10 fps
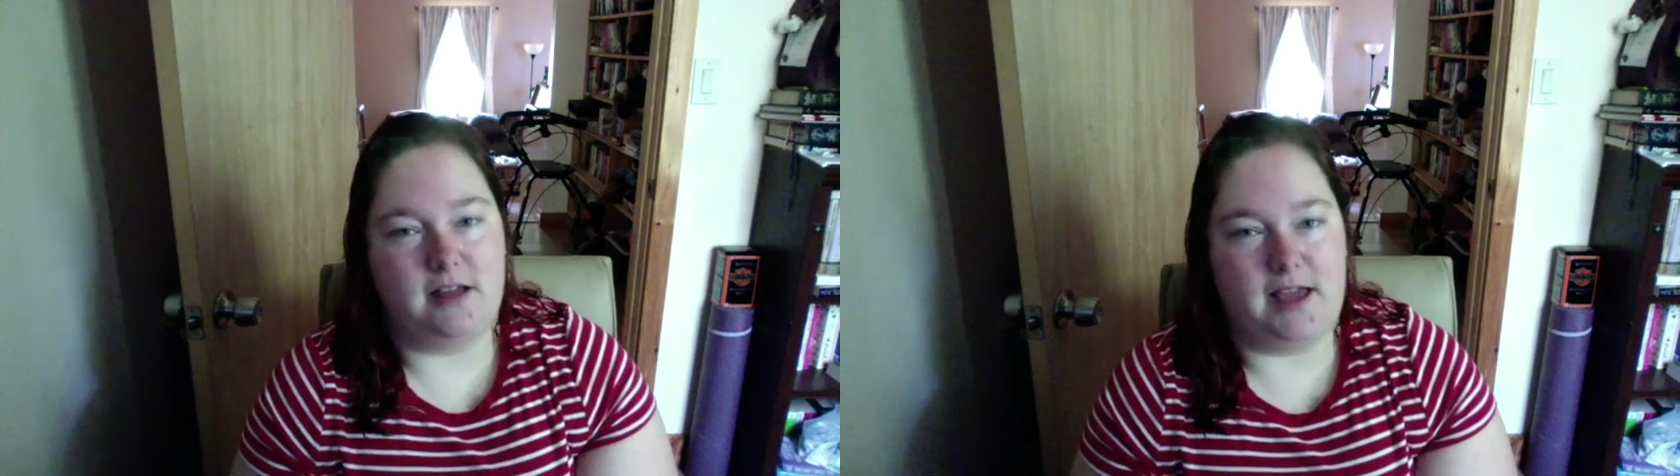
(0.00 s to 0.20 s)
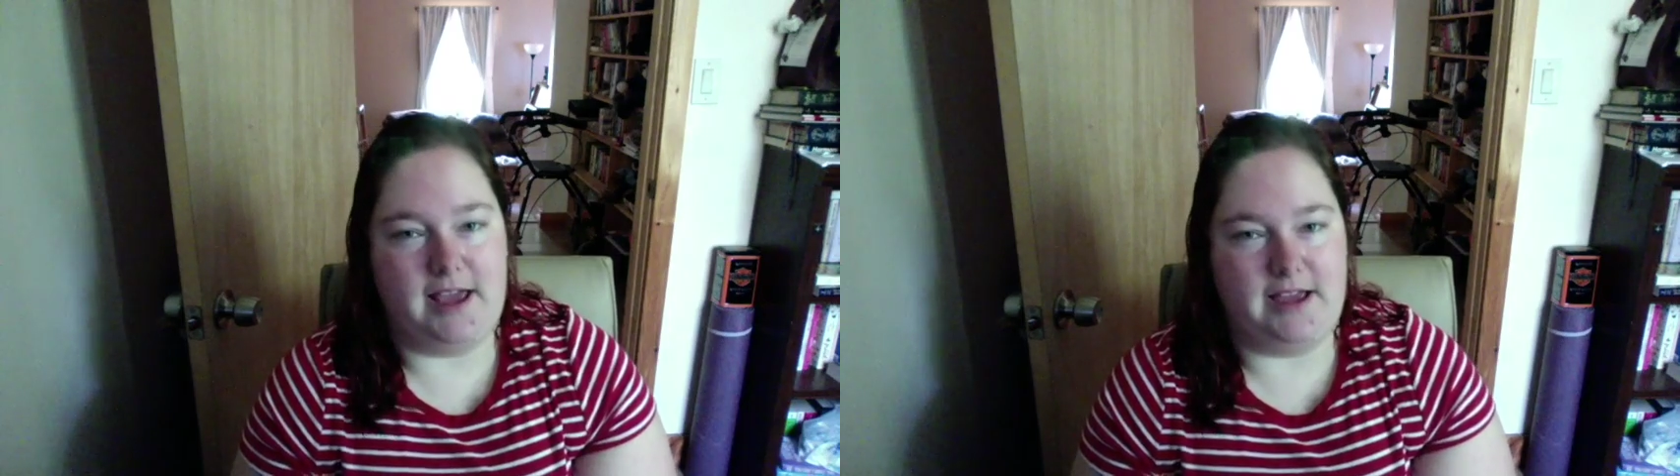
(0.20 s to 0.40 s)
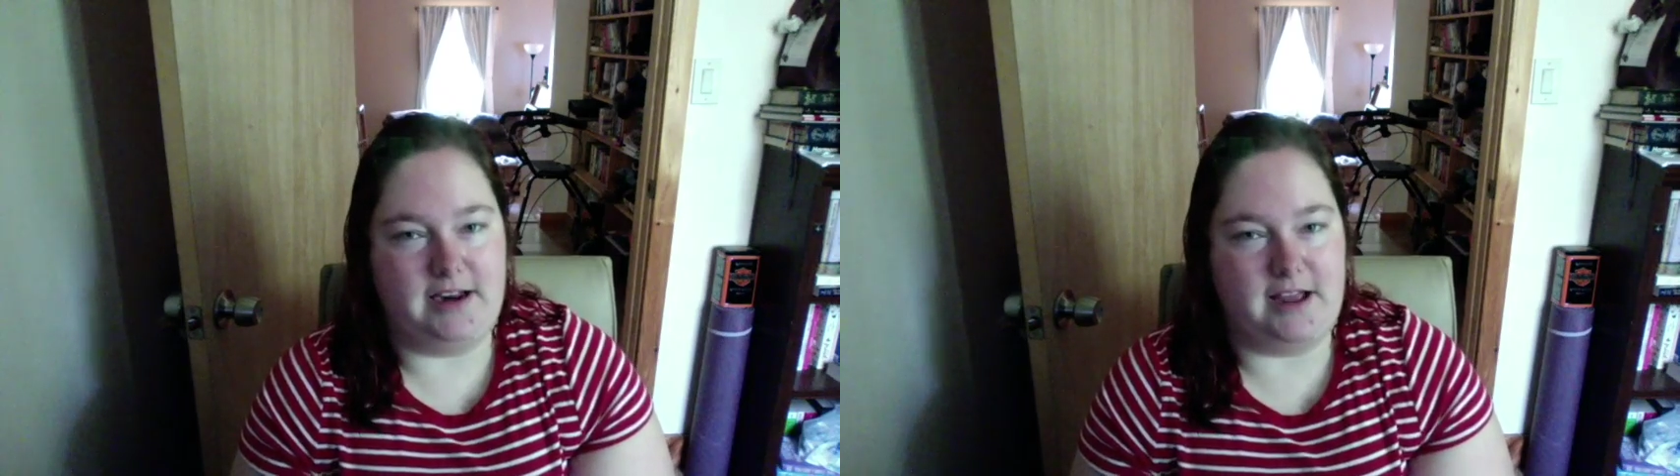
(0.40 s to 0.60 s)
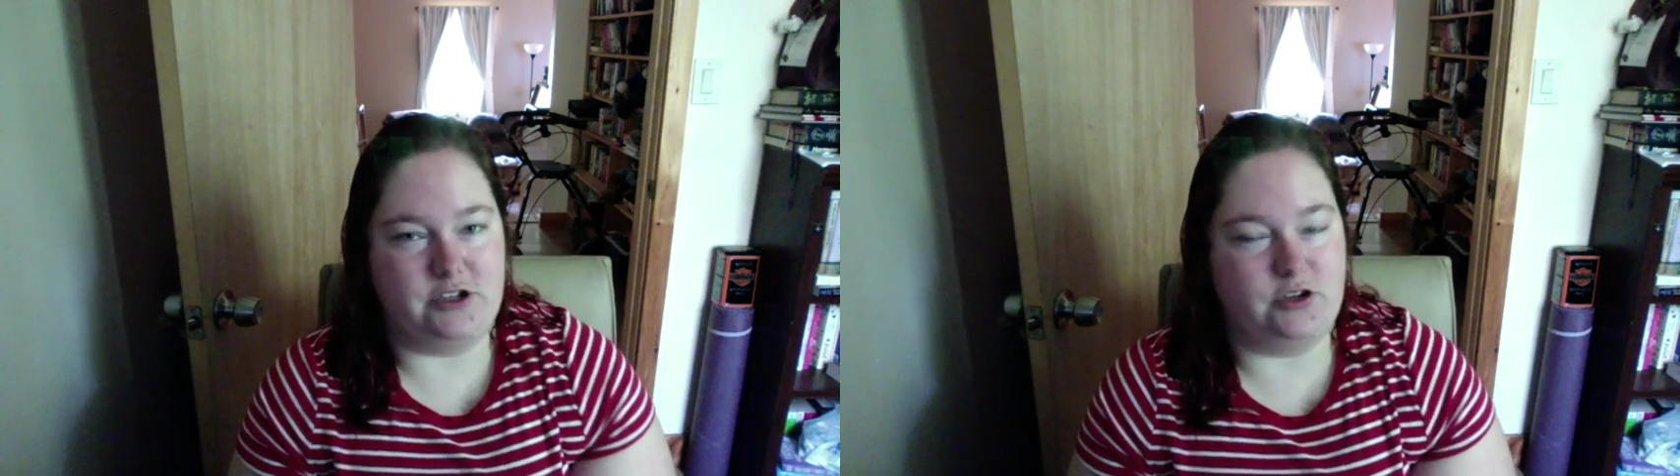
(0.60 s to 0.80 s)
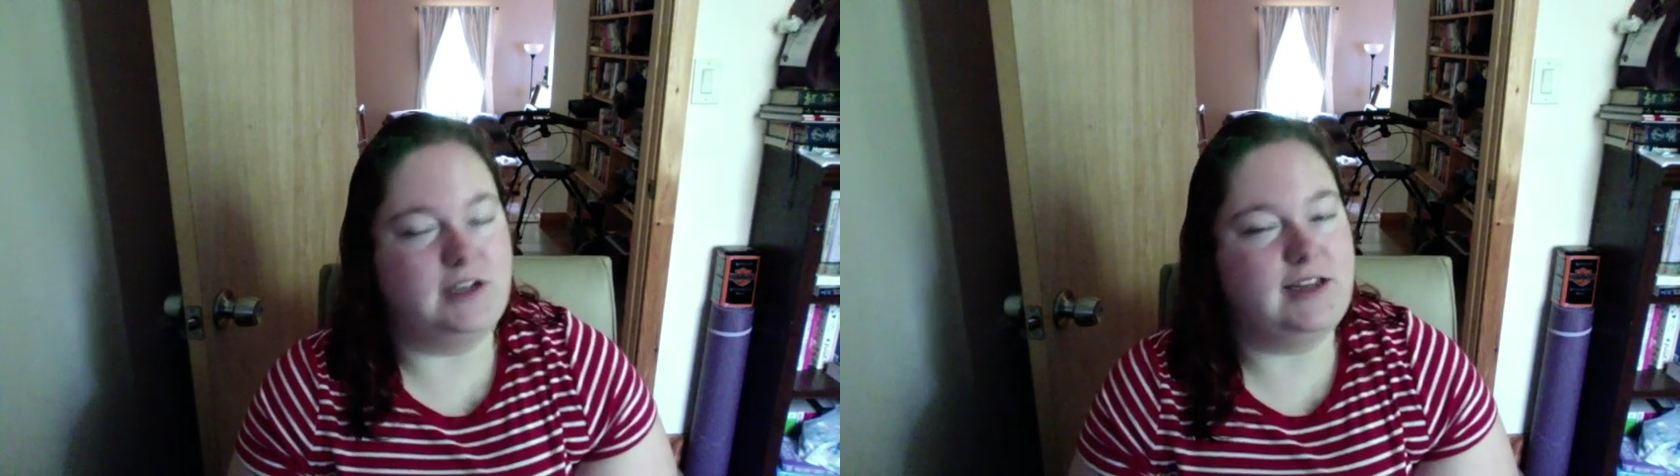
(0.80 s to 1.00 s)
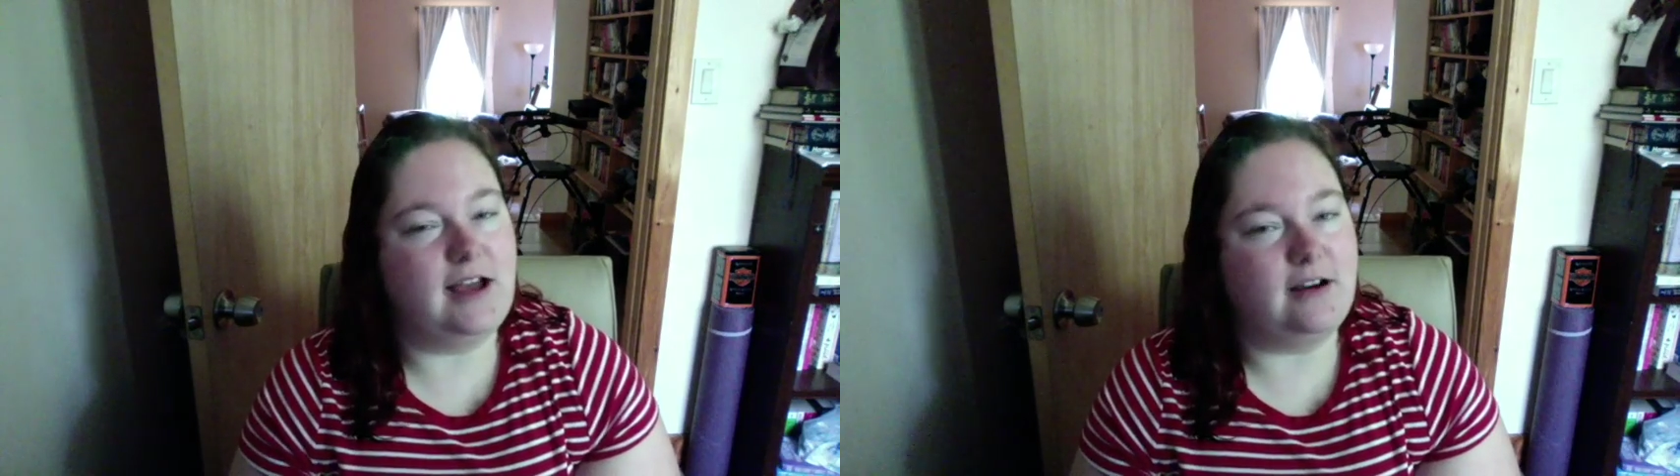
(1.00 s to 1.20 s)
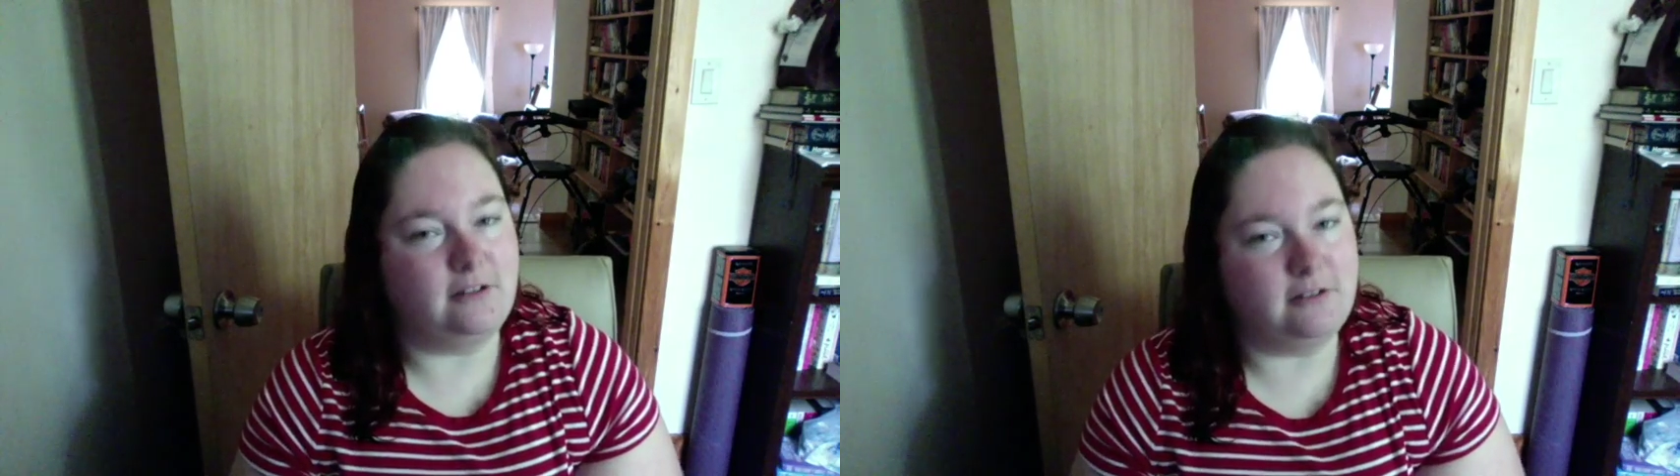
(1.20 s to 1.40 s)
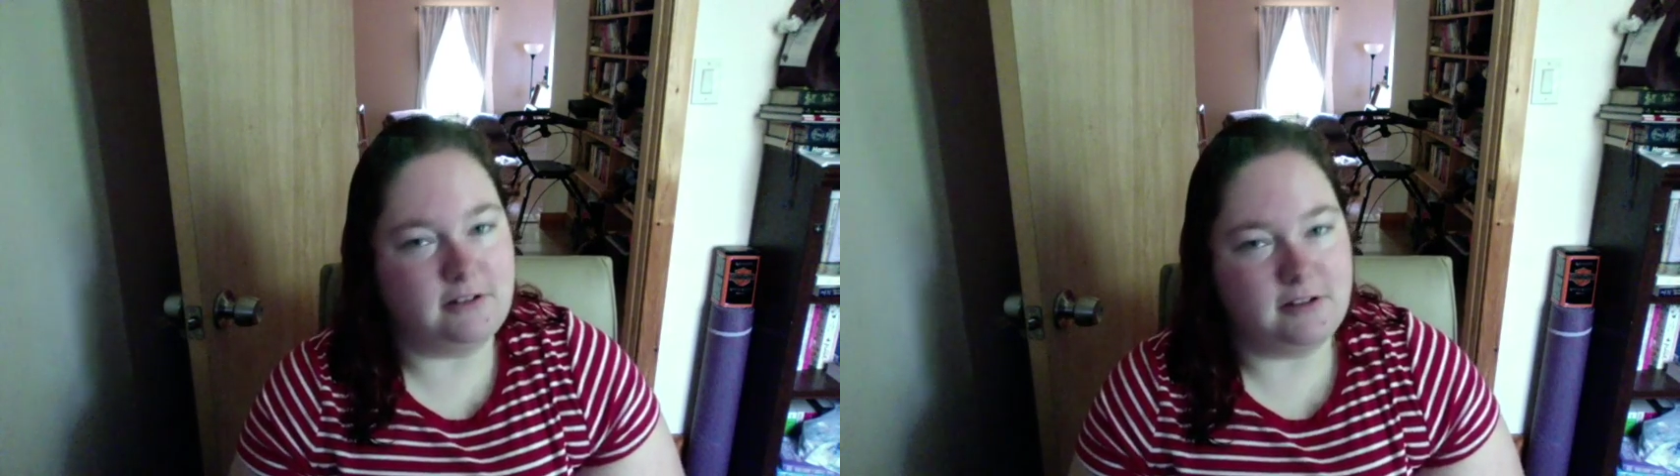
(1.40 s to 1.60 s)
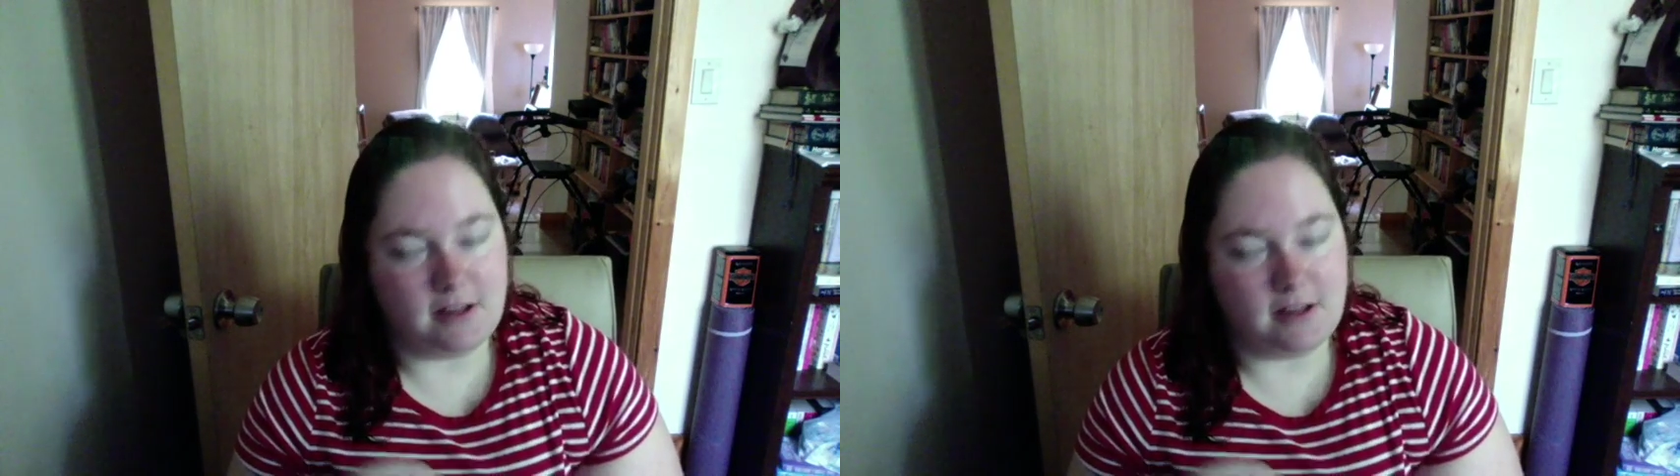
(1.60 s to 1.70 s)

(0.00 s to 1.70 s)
And as you can tell,